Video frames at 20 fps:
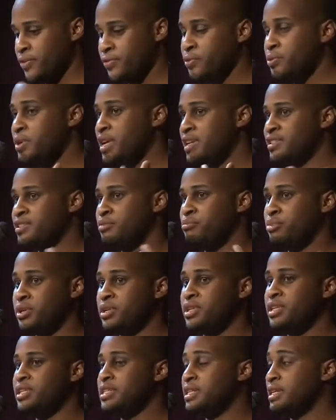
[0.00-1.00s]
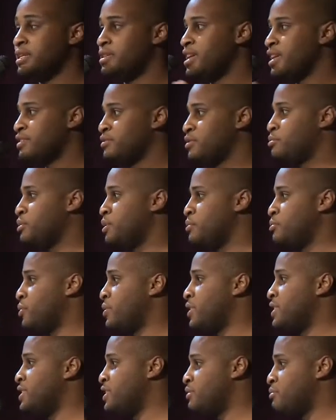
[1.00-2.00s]
Food has an ability to connect with people
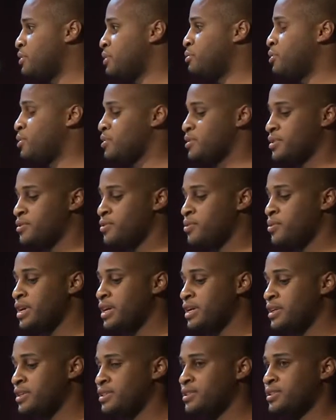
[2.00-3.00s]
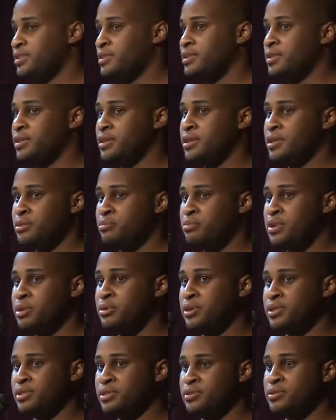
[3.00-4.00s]
in deeply personal ways.
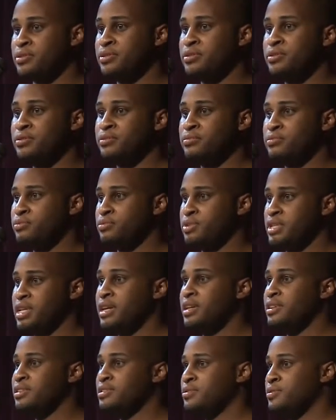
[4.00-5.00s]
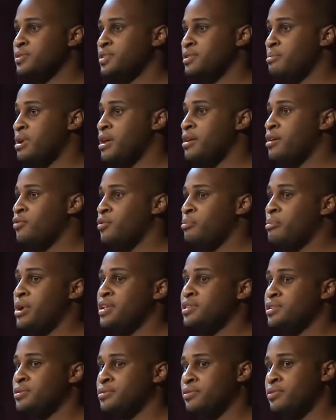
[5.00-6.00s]
Maybe a certain taste or smell
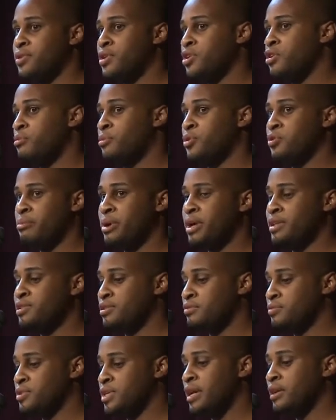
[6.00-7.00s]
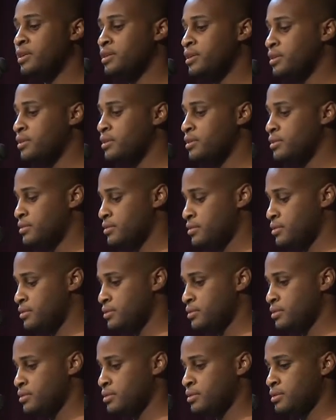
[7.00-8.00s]
reminds you of home or reminds you of childhood.
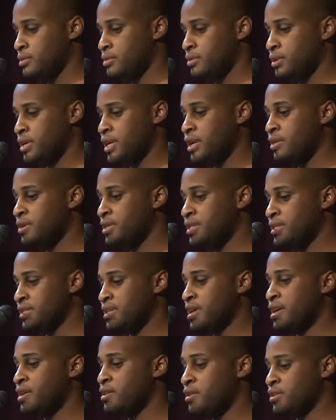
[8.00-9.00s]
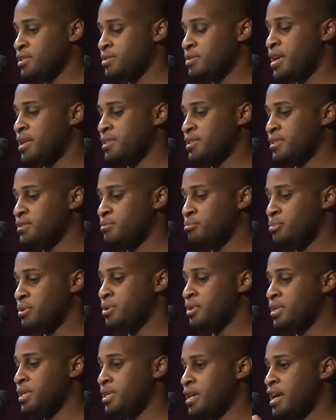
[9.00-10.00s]
And I think design also has this
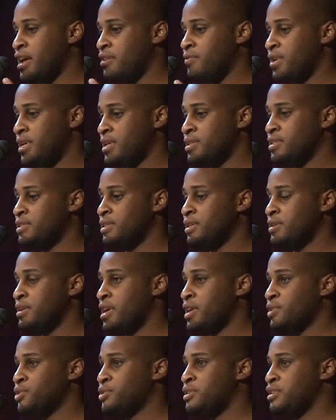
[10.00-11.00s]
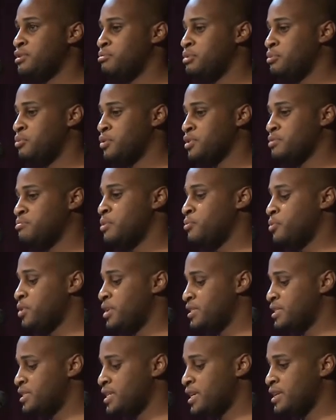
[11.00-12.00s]
ability to have an instant connection to people's
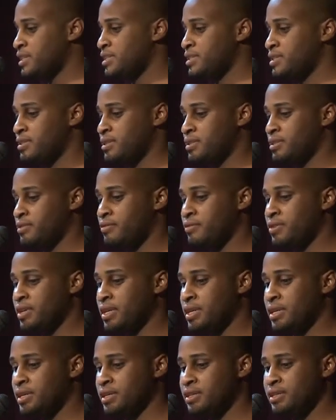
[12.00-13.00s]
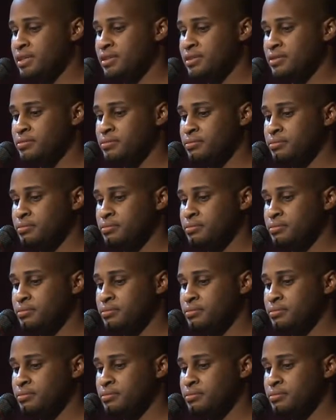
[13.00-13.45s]
memories, tastes, and feelings.